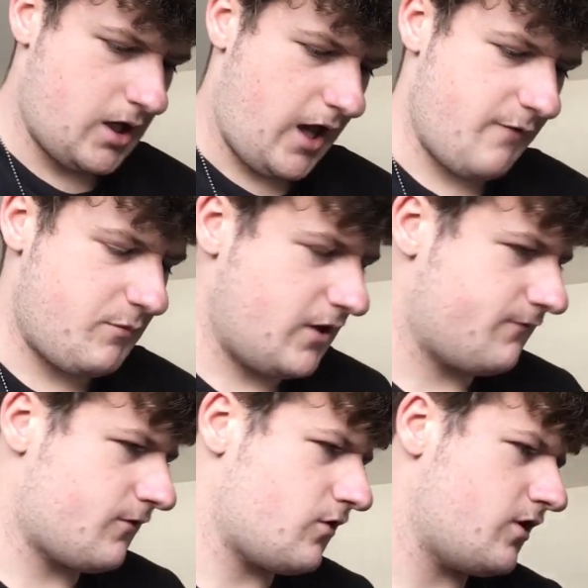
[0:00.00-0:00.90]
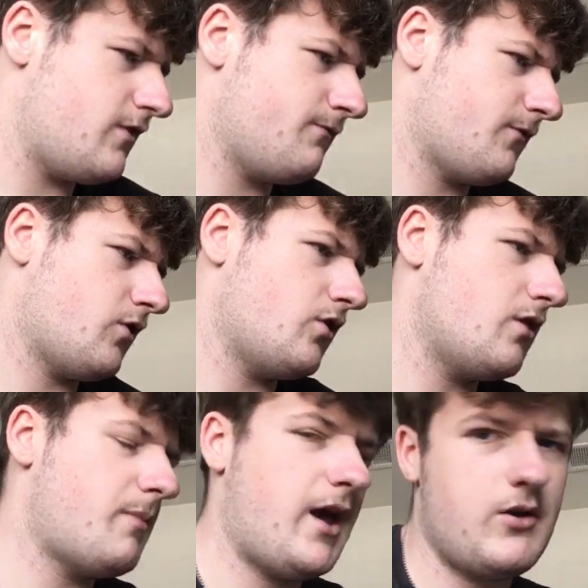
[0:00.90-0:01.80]
I've been a furry for
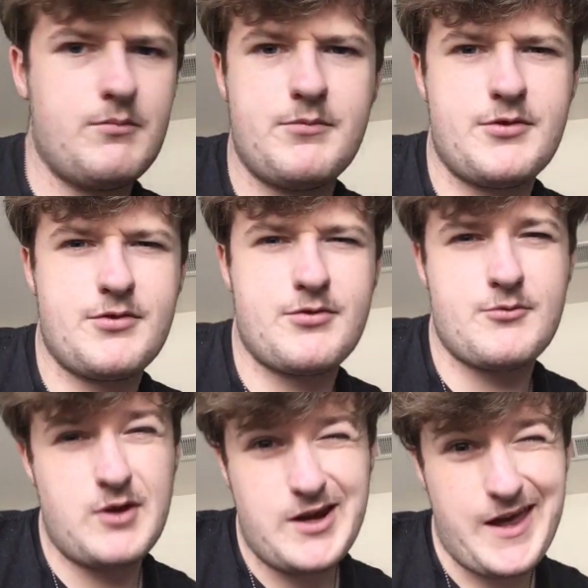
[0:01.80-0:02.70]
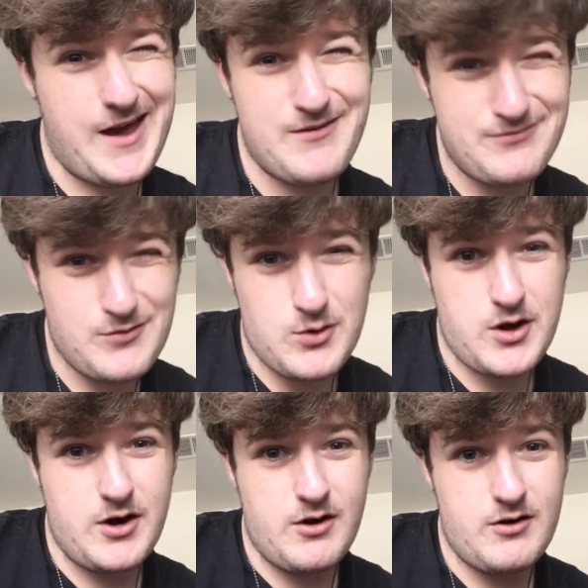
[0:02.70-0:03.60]
about 3.5, 4
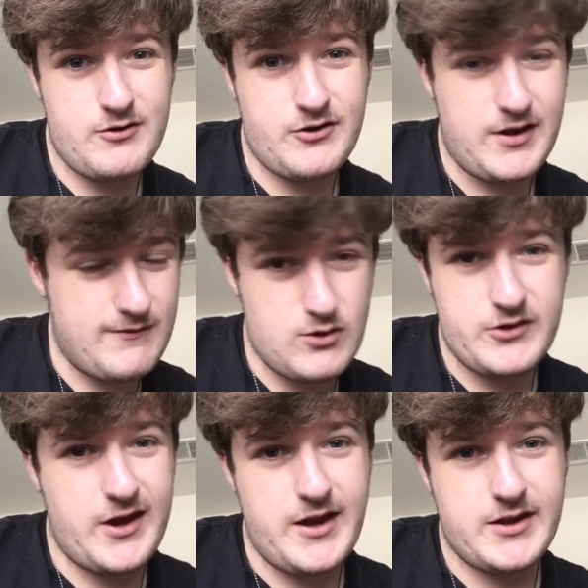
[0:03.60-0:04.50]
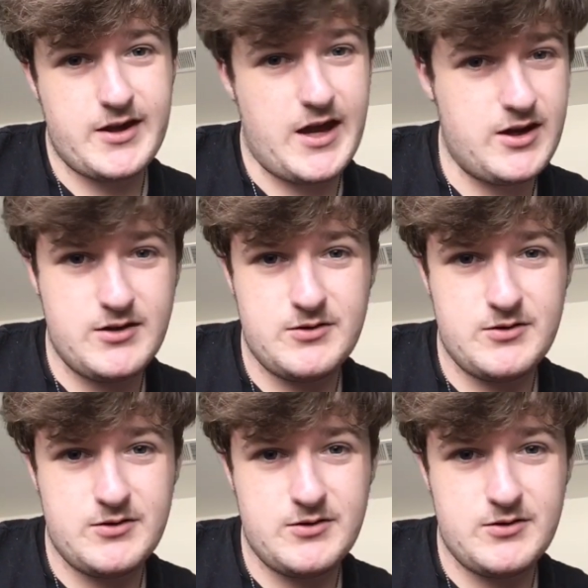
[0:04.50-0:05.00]
years, give or take. I